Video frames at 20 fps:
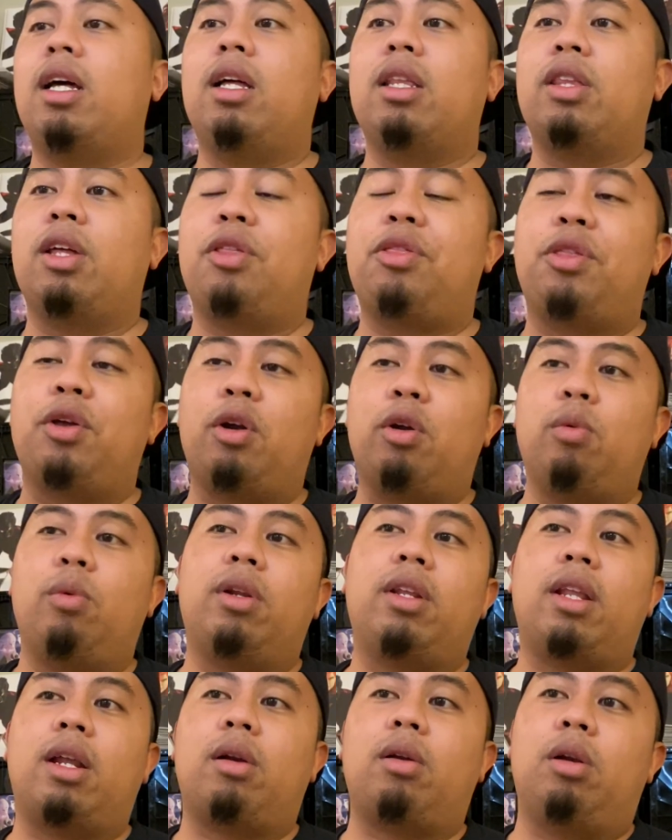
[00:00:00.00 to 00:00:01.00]
the third
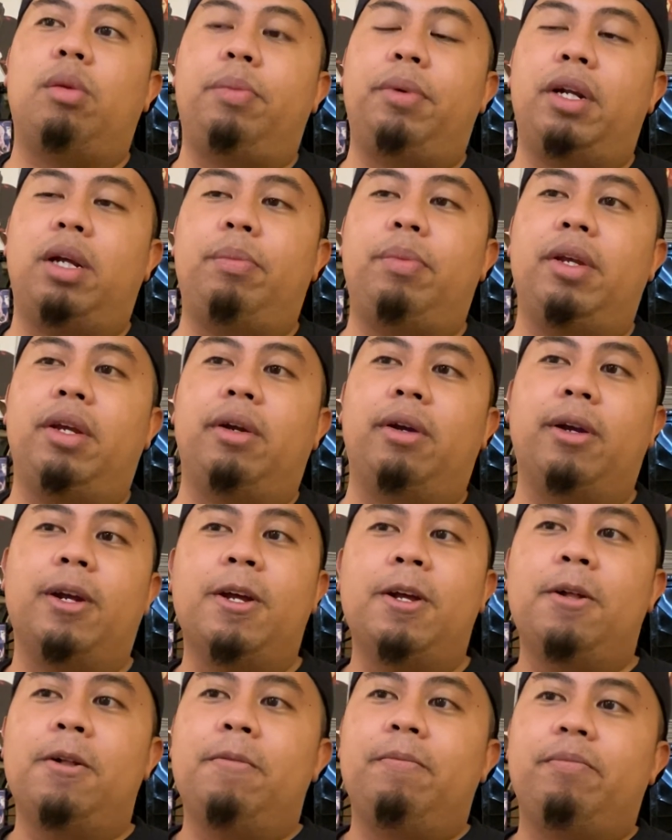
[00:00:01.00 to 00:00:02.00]
one that I'm going to put up here,
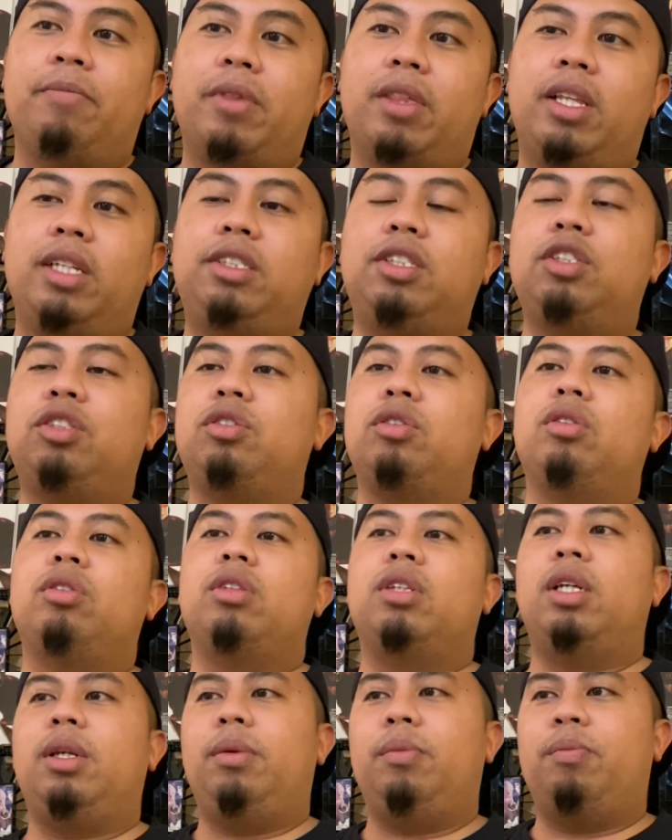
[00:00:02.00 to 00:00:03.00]
this is
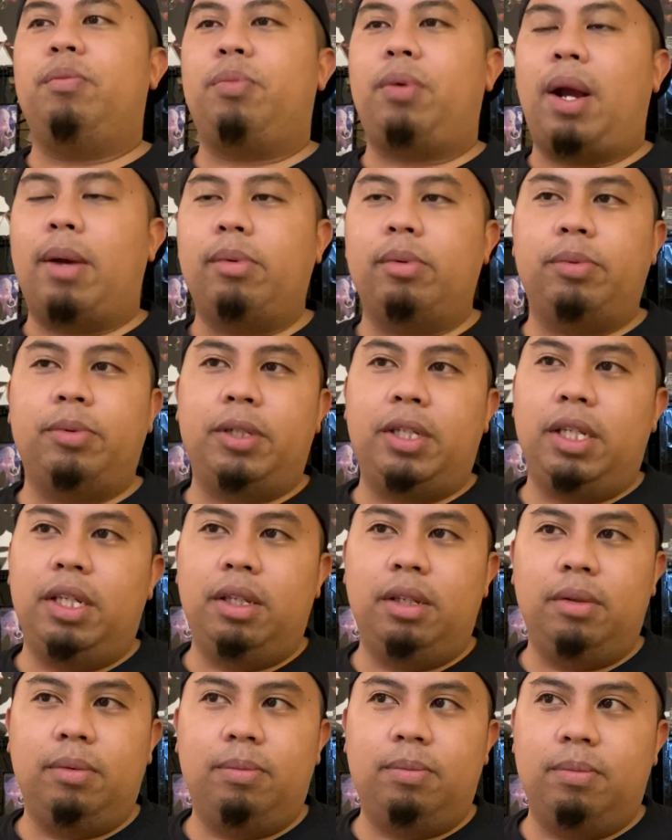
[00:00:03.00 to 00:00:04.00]
certainly
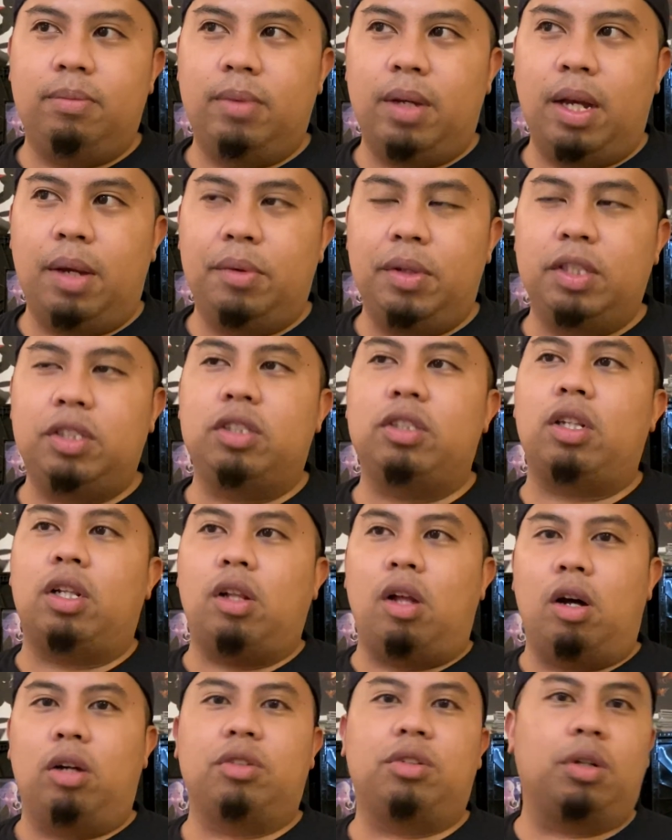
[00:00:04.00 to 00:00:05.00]
this is a
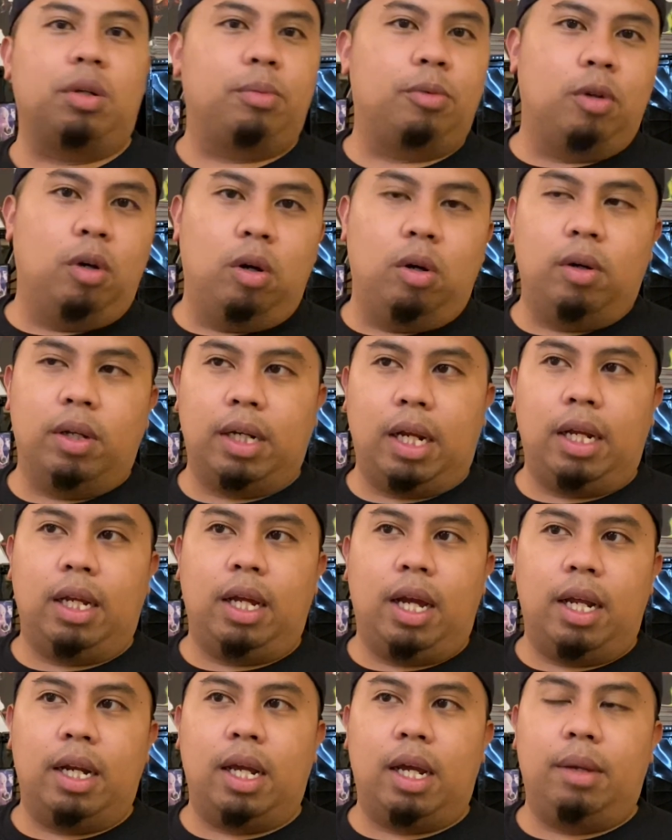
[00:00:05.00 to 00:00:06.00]
long-term goal, and
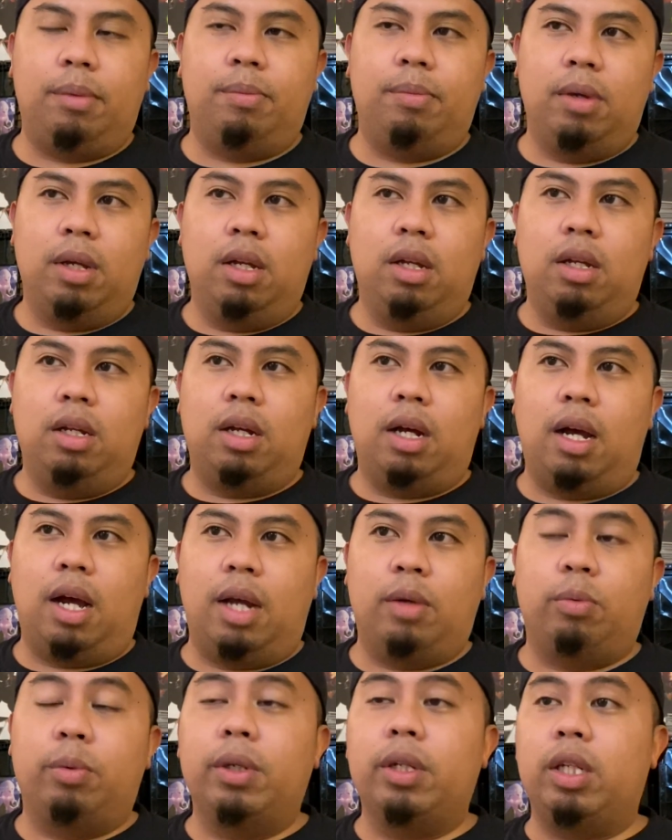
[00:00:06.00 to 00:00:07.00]
I
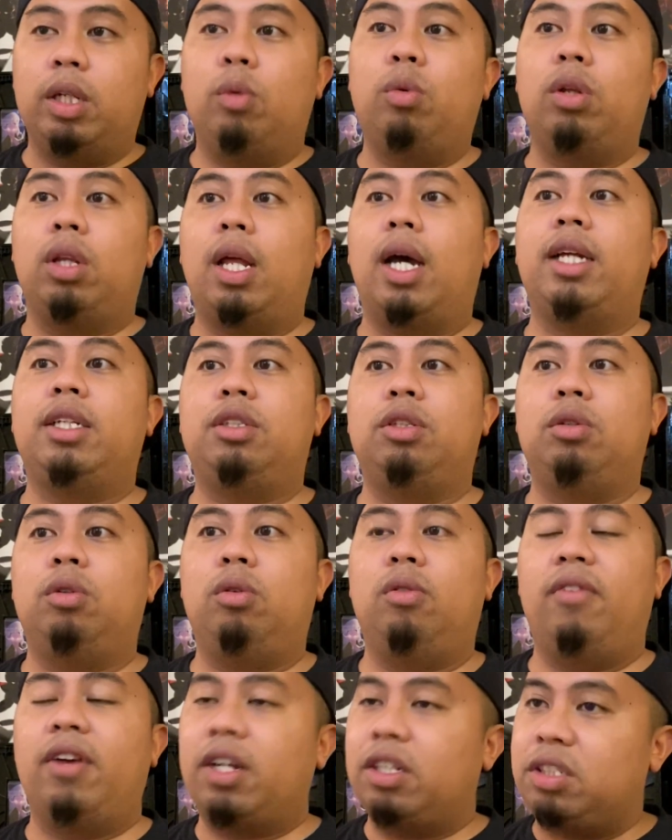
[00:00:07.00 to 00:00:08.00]
really would like
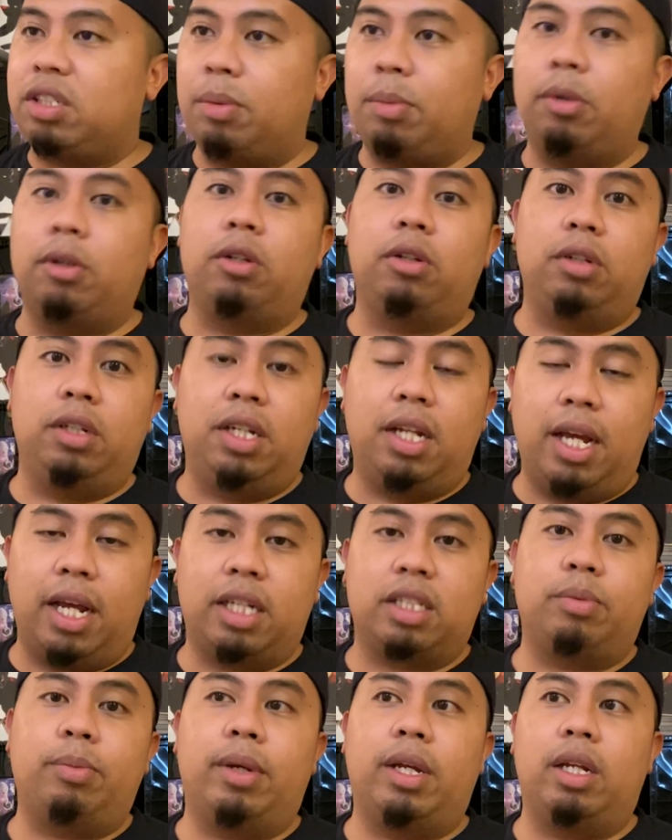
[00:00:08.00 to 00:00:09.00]
to, very similarly to
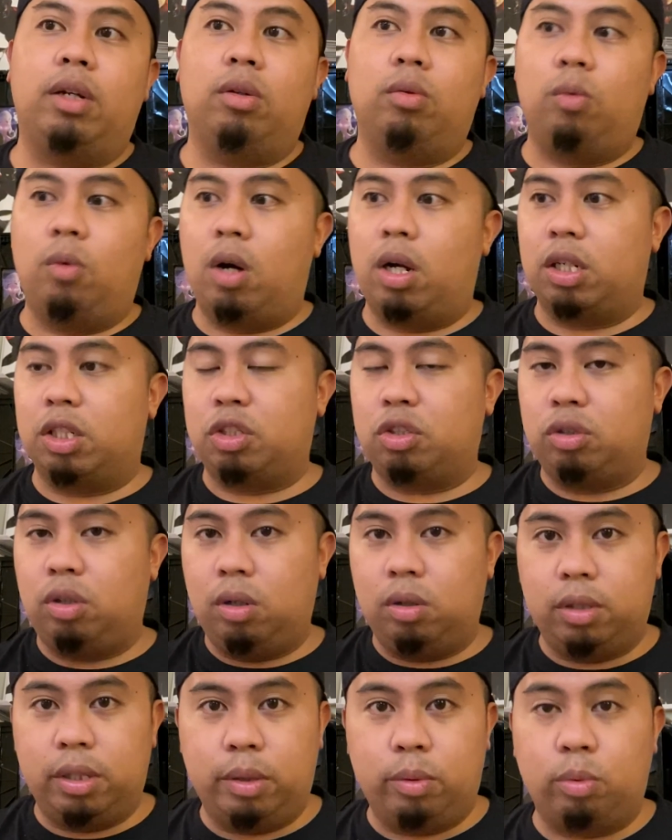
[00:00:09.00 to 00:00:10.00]
X-Men, want to
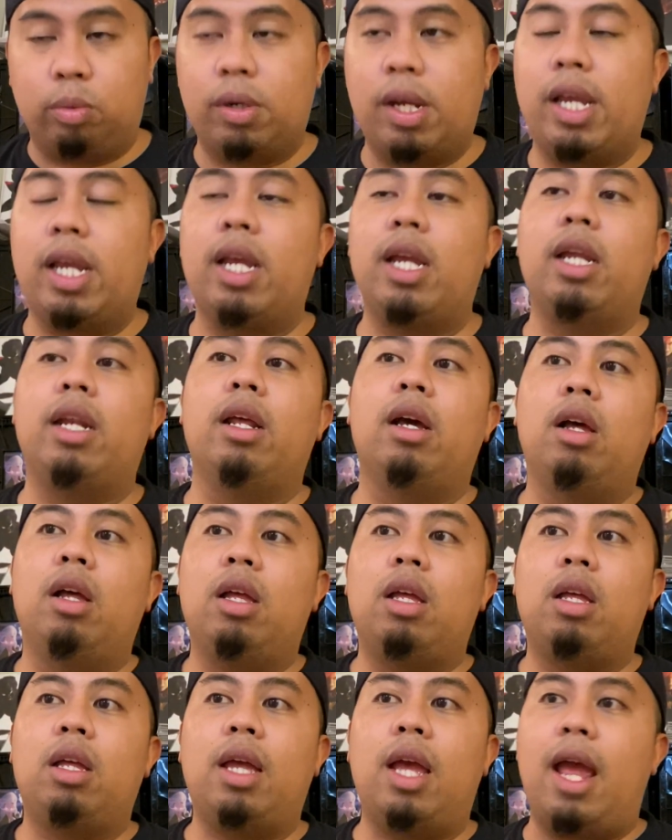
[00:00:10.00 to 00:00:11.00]
slowly read
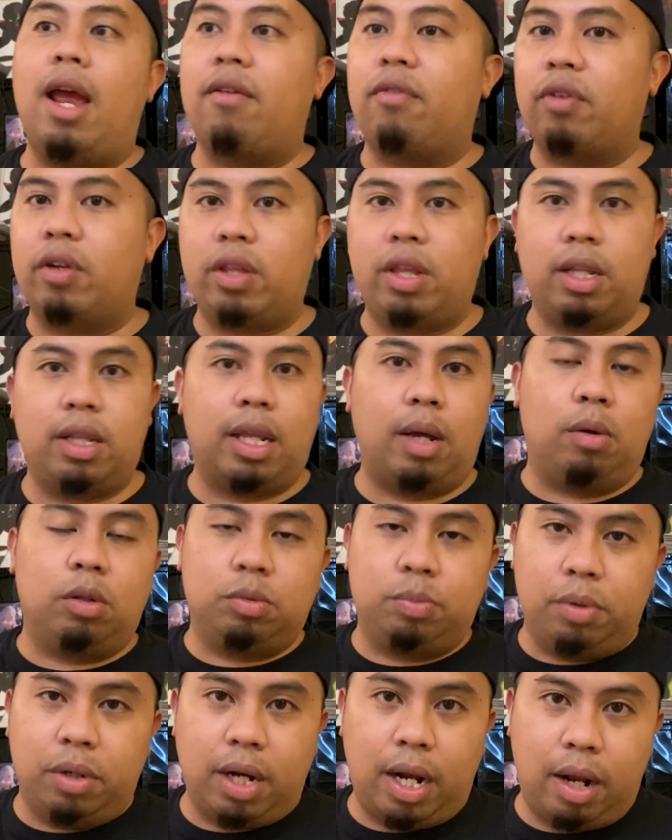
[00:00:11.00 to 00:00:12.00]
everything that was
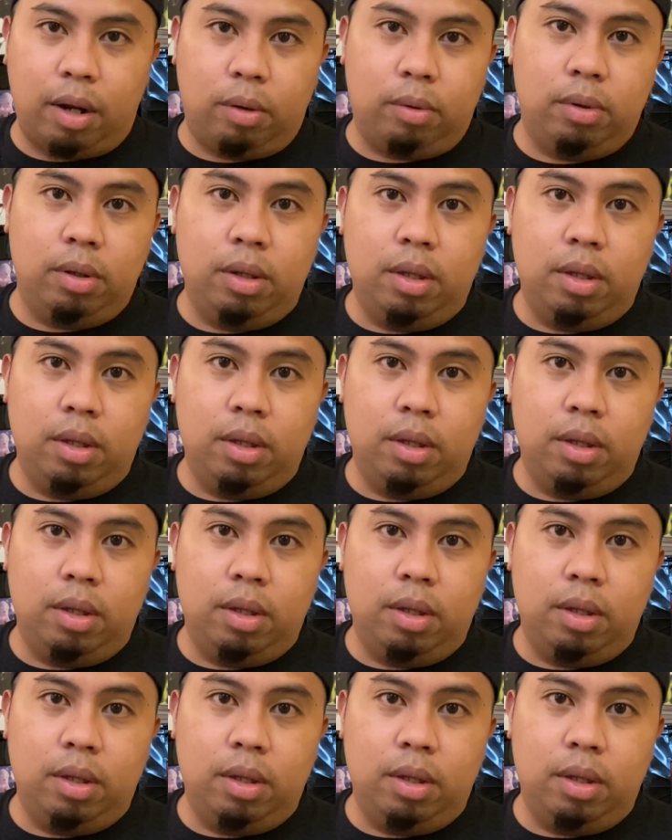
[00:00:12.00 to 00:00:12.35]
put out